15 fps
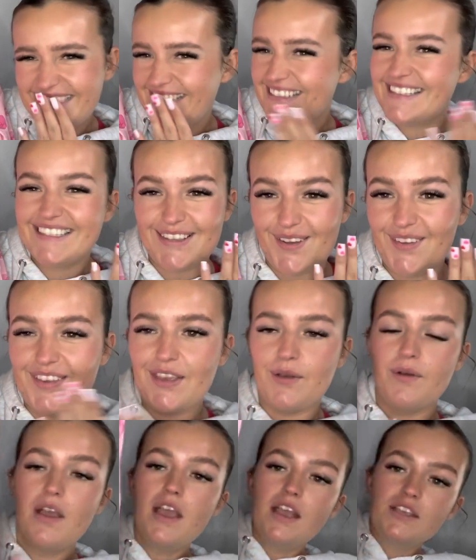So
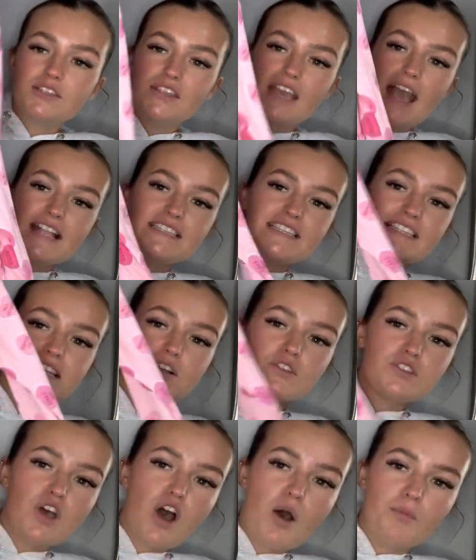cute. So yeah, it's this little
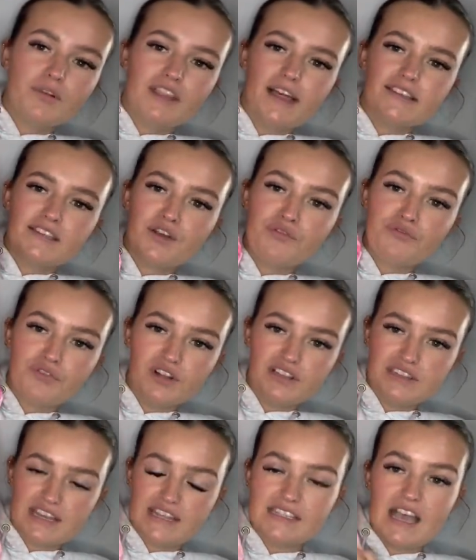top with that sort of frill
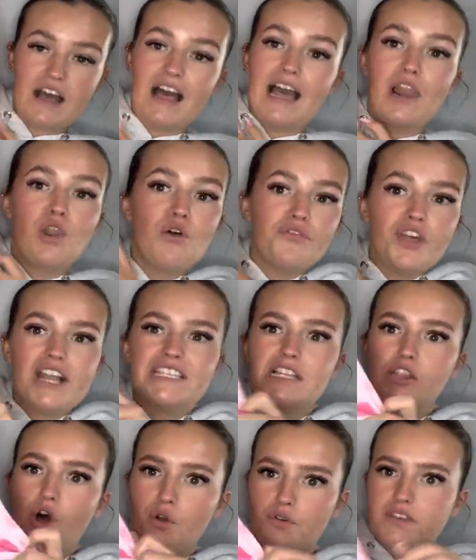detail. I love that it's
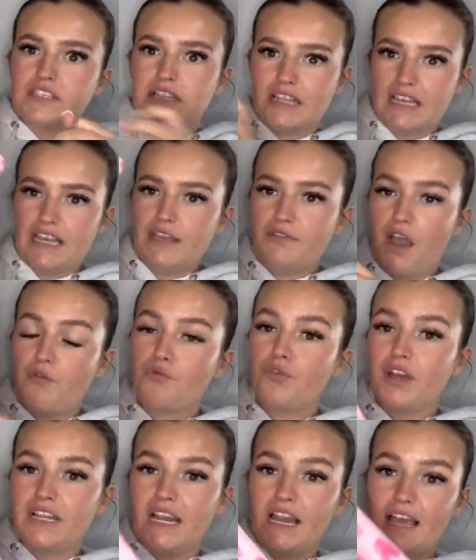long sleeve. I
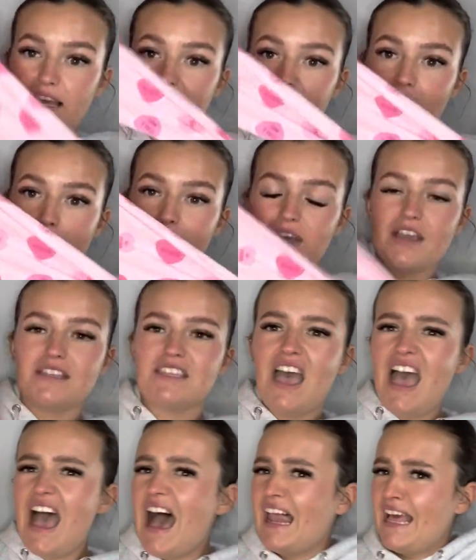really like that because
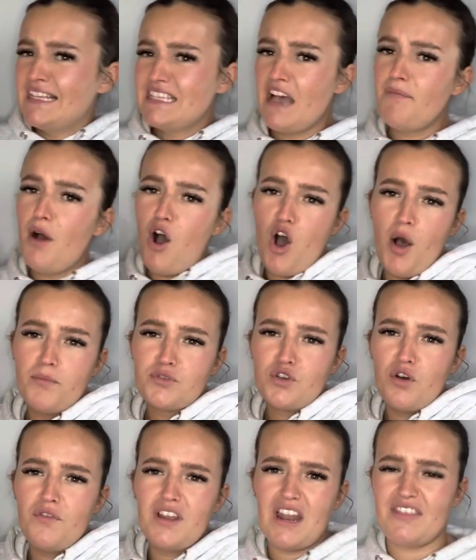I like to have my arms
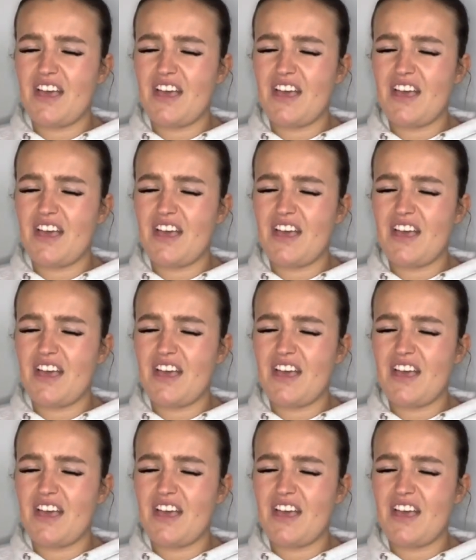covered.